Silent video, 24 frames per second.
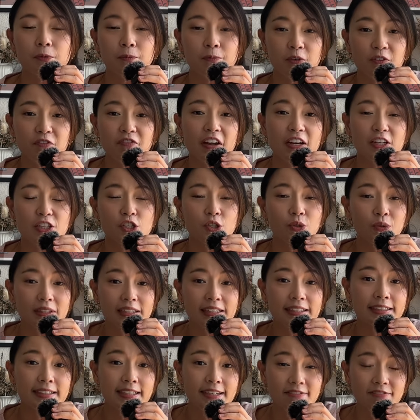professional
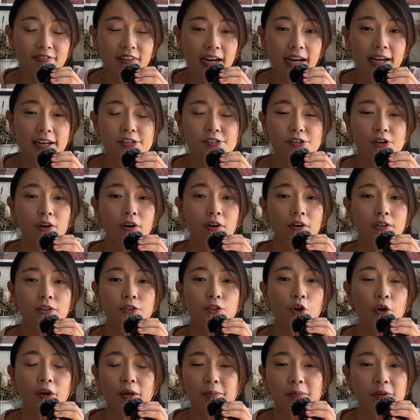legal advice on
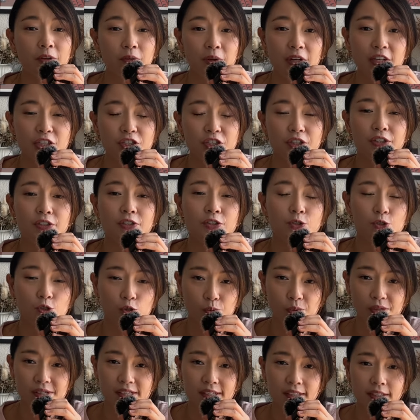your immigration to
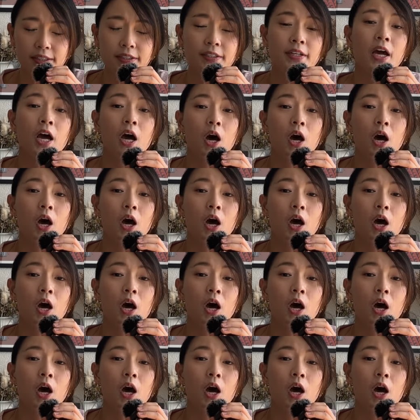Switzerland.